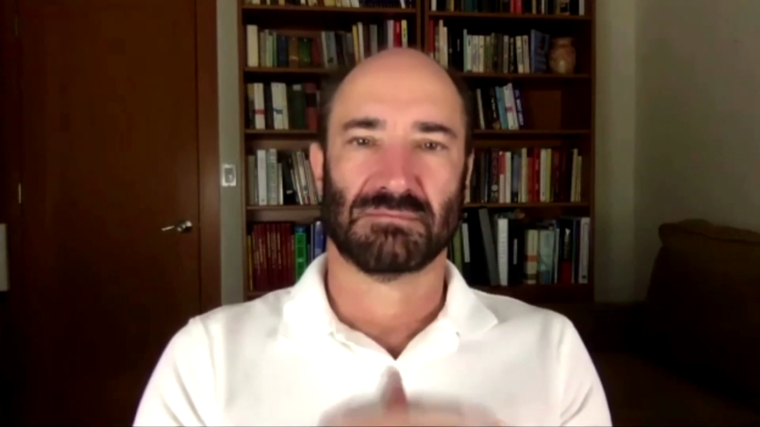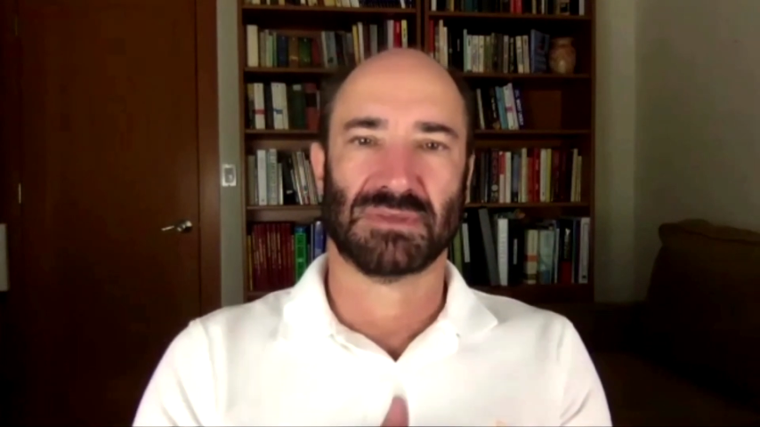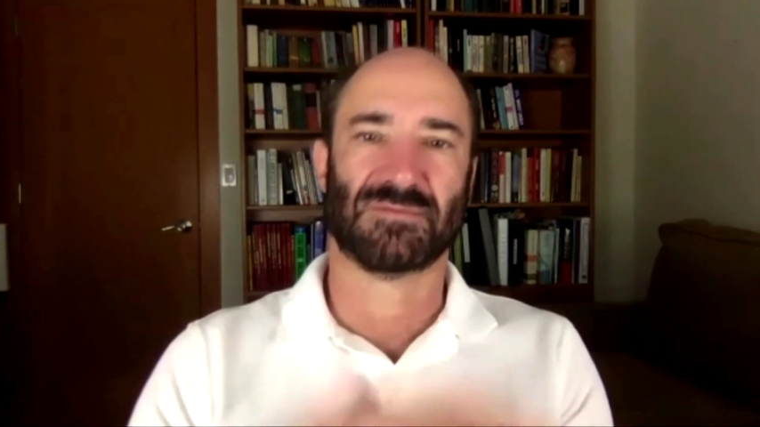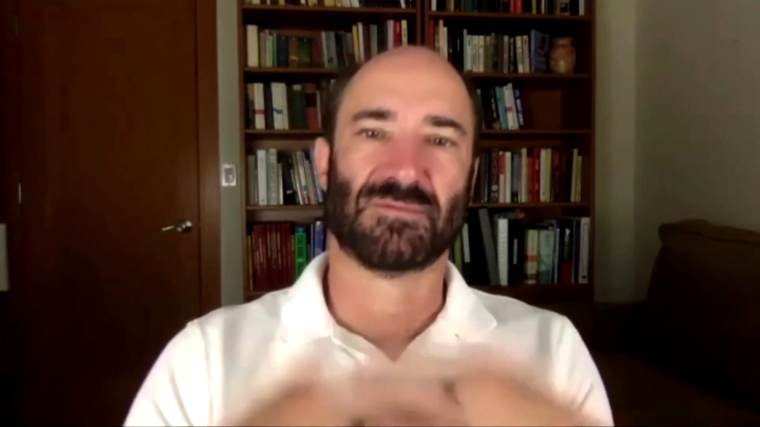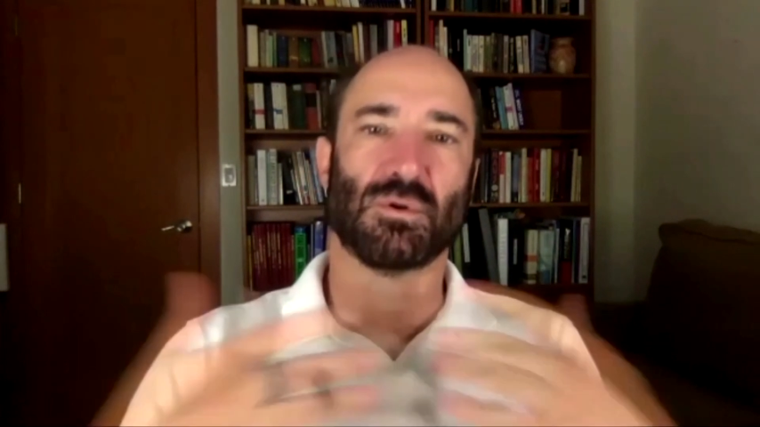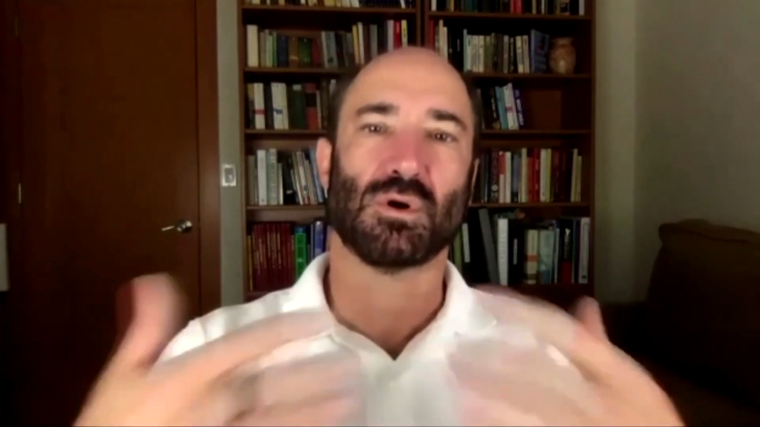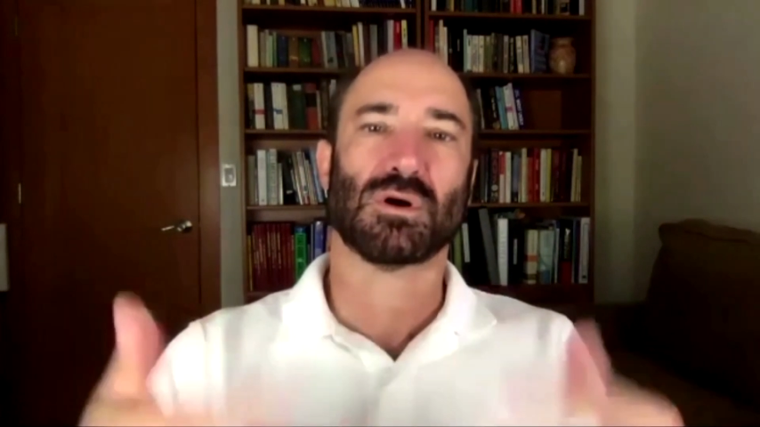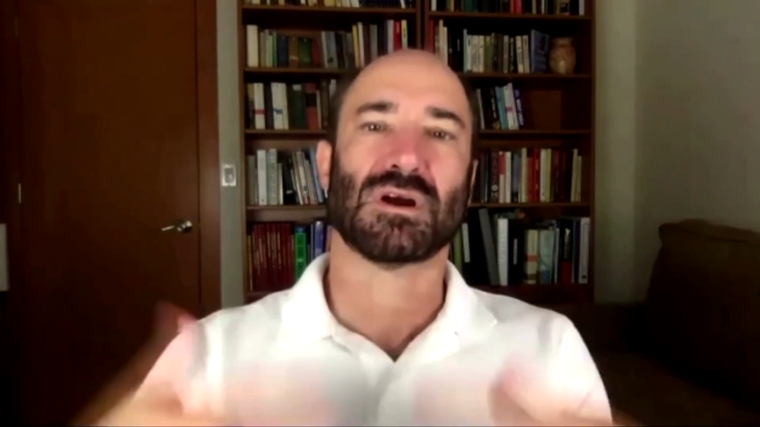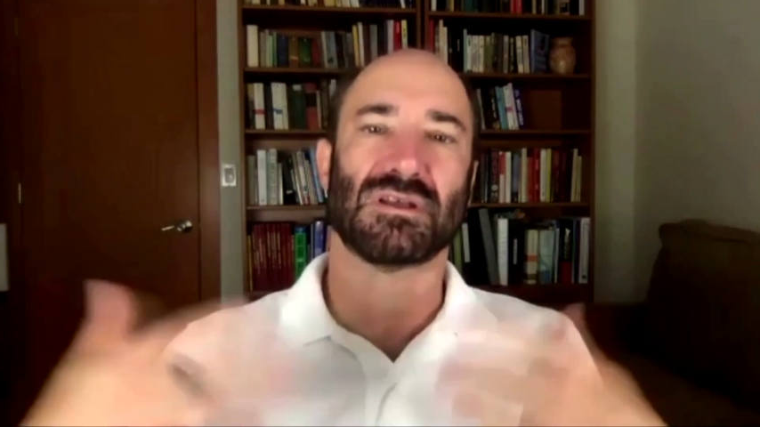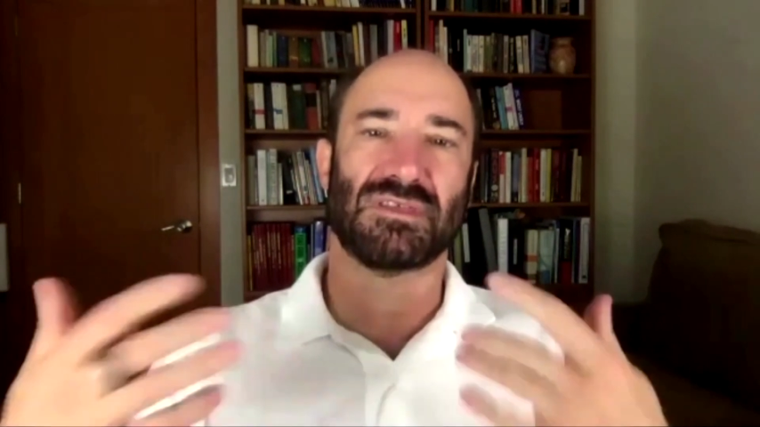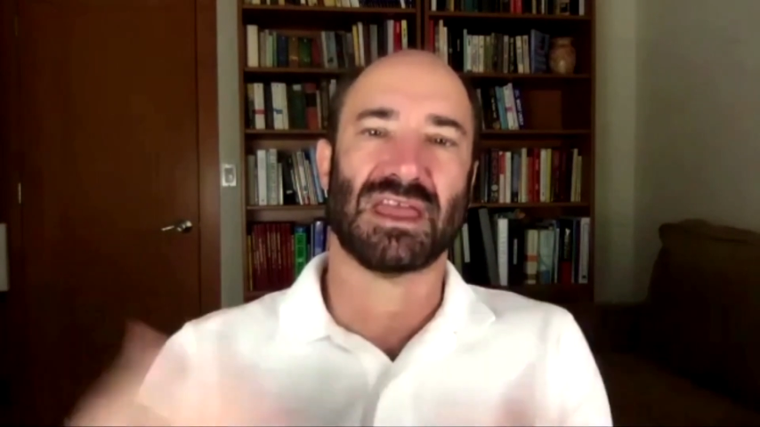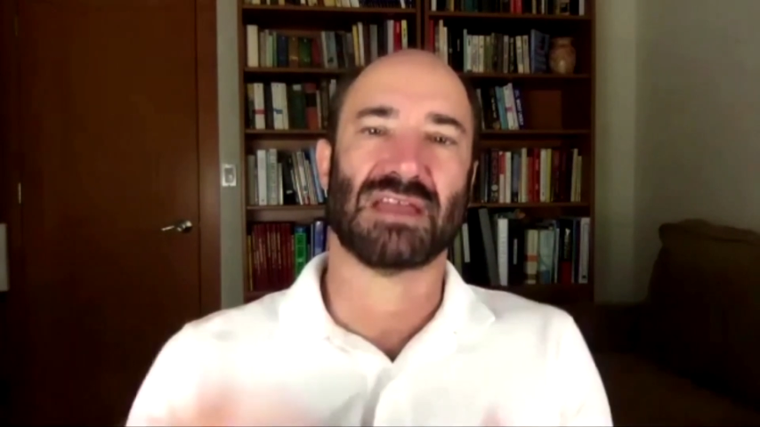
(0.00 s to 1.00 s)

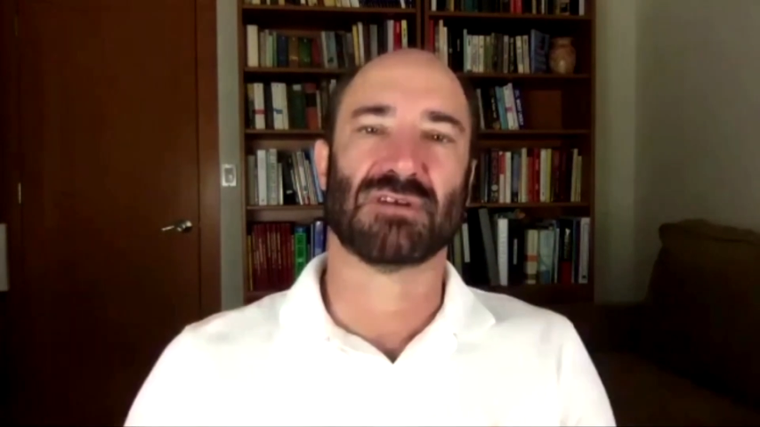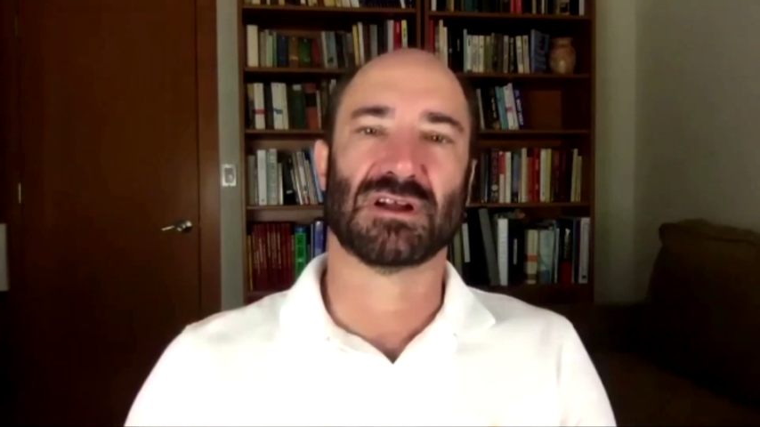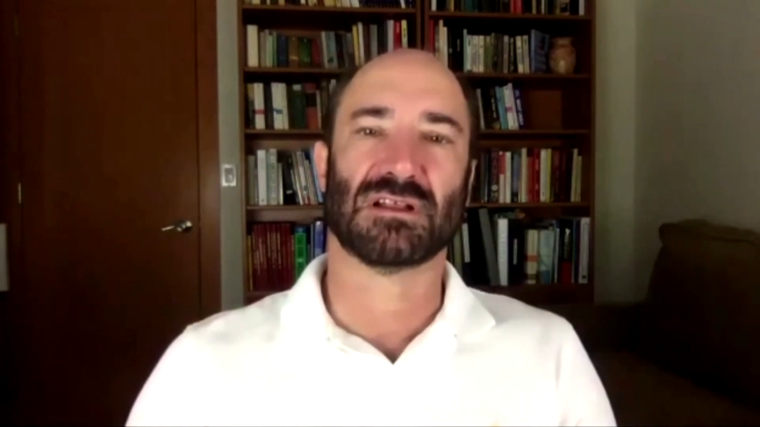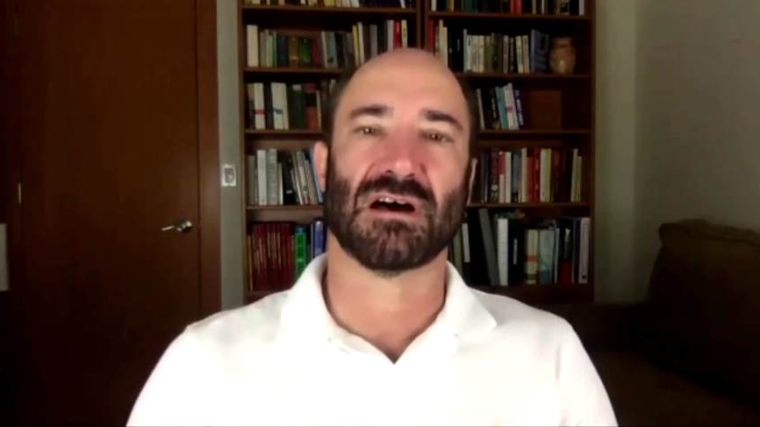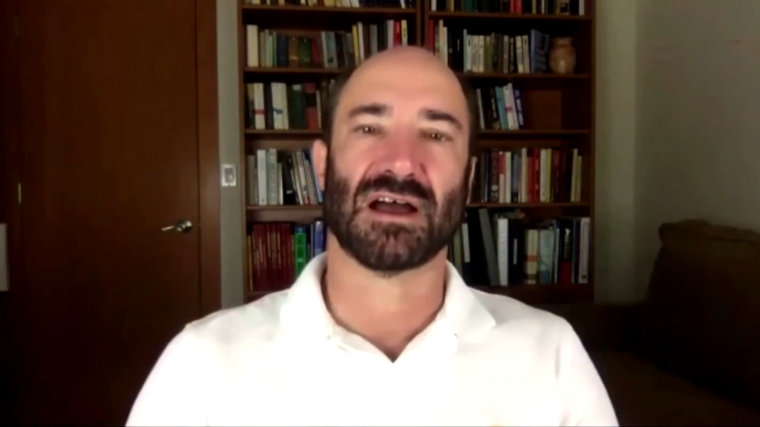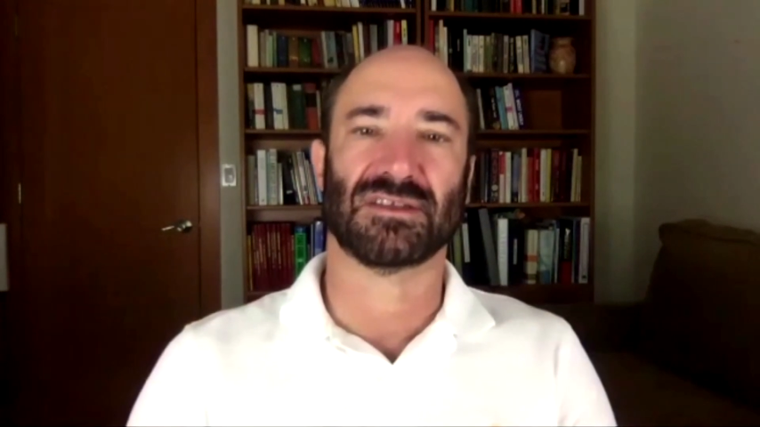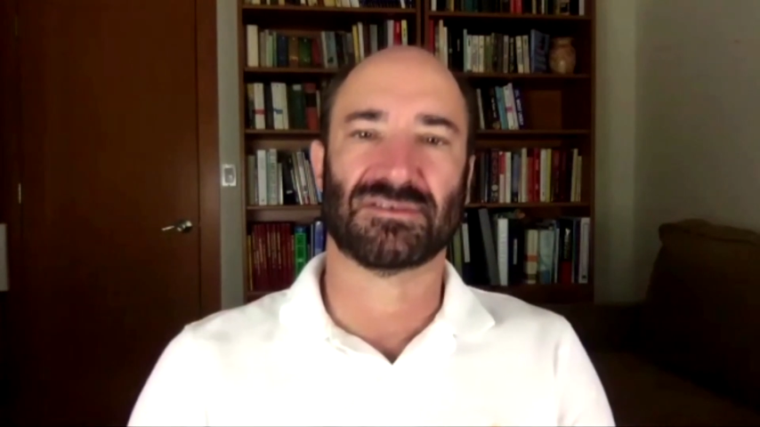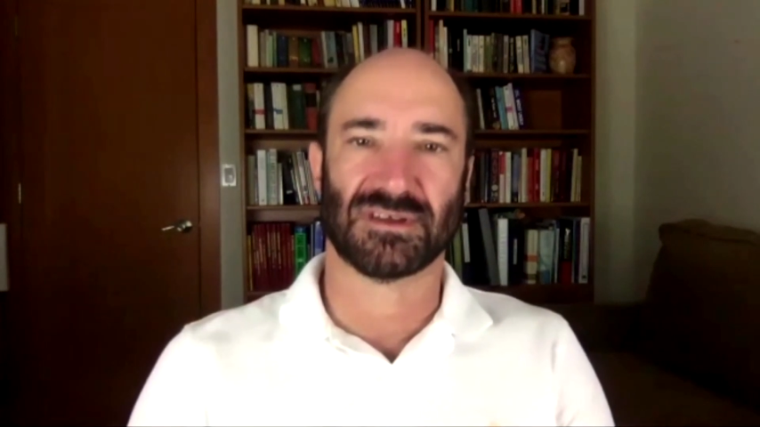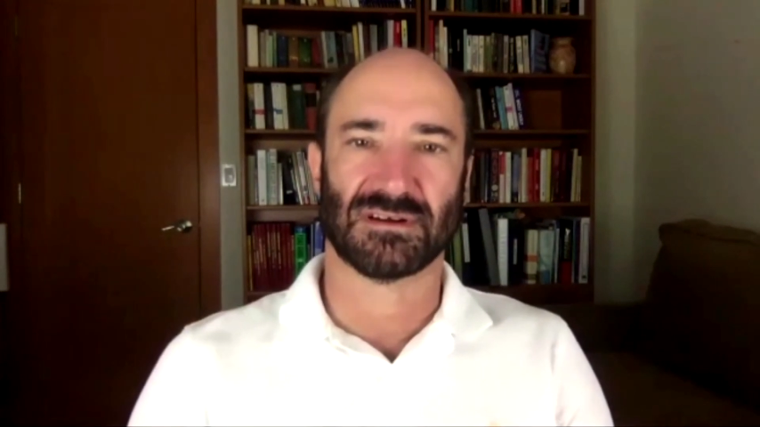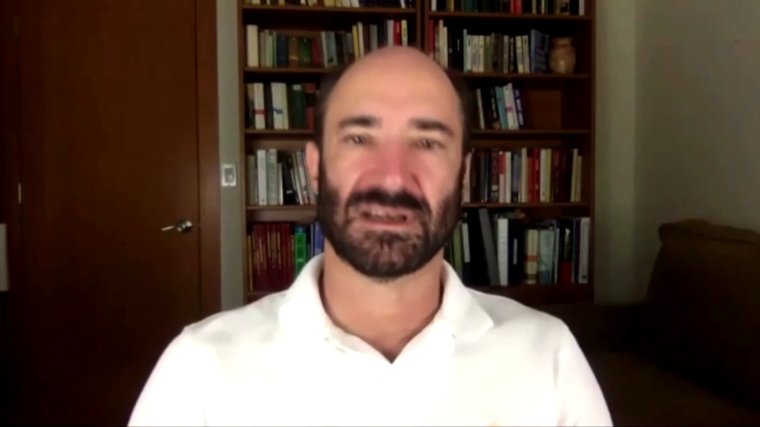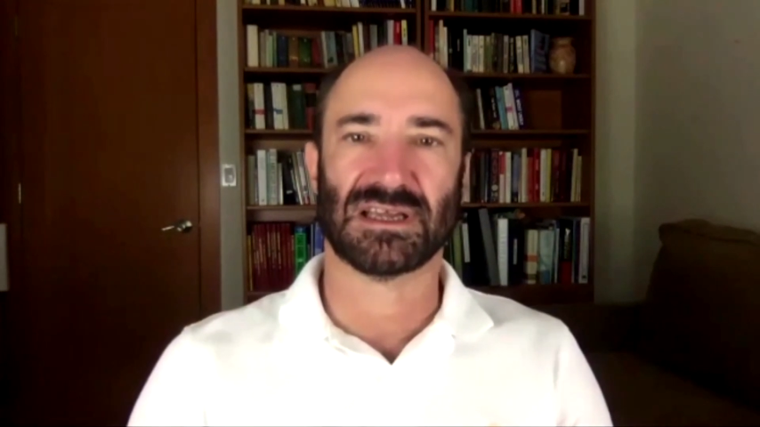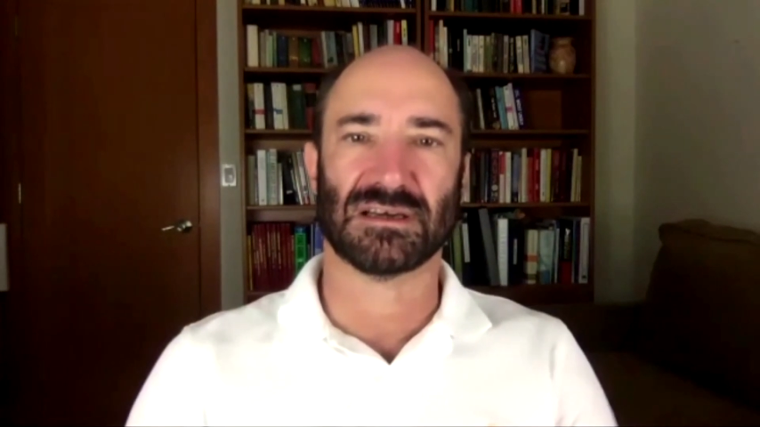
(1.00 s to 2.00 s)
before they realize
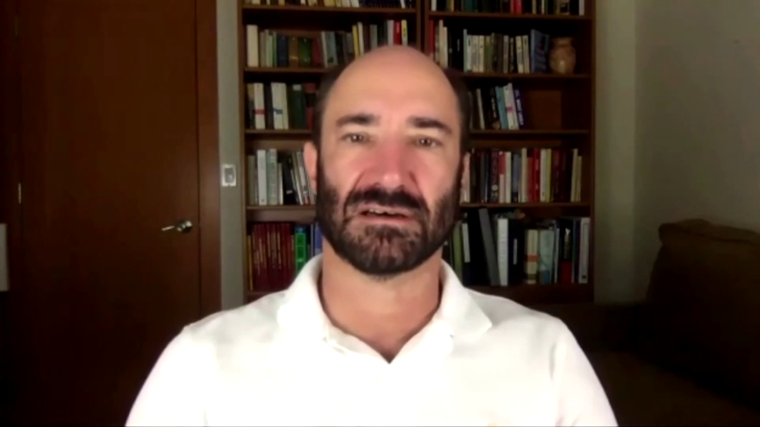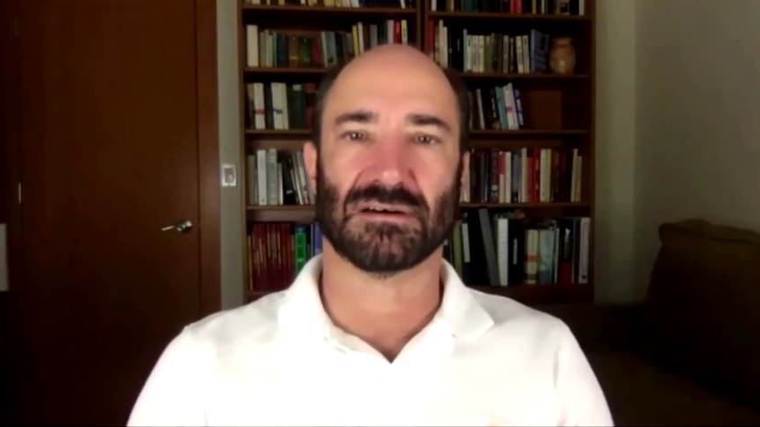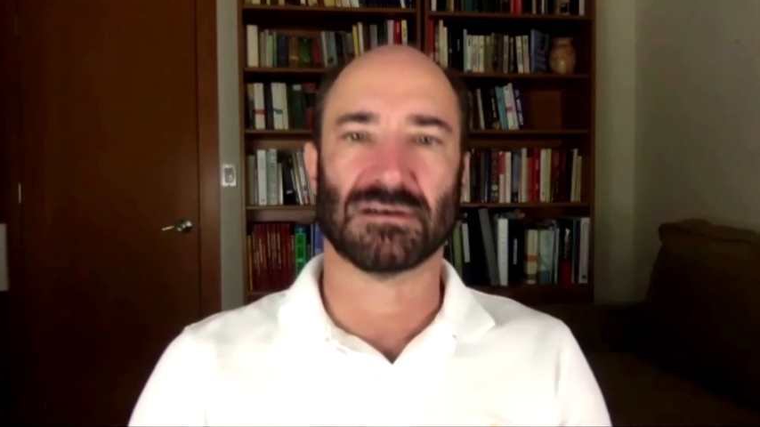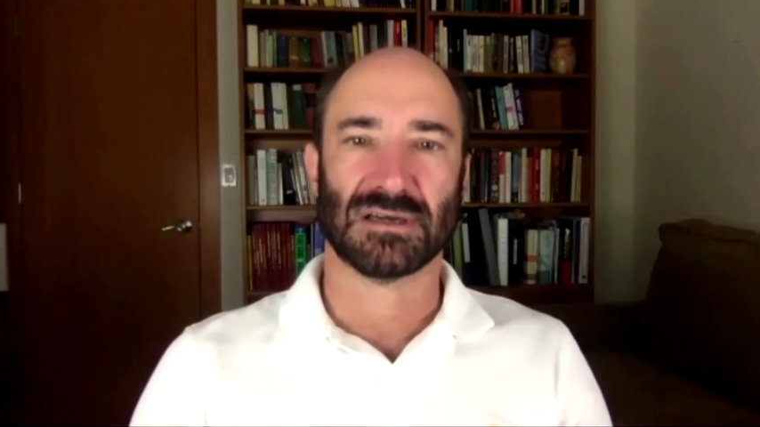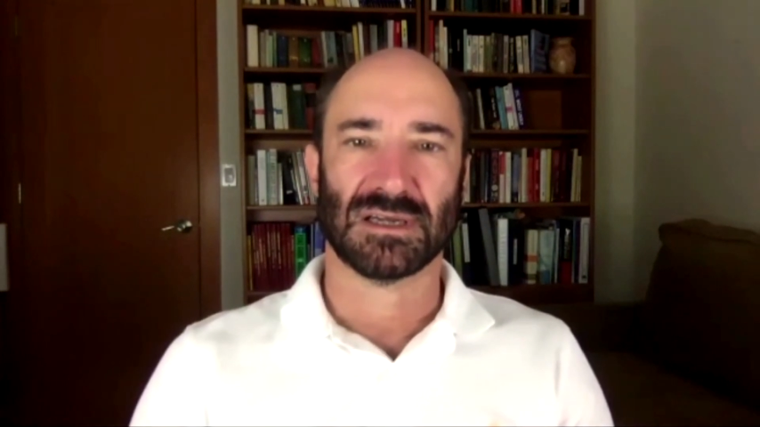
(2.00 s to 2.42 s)
they're ill.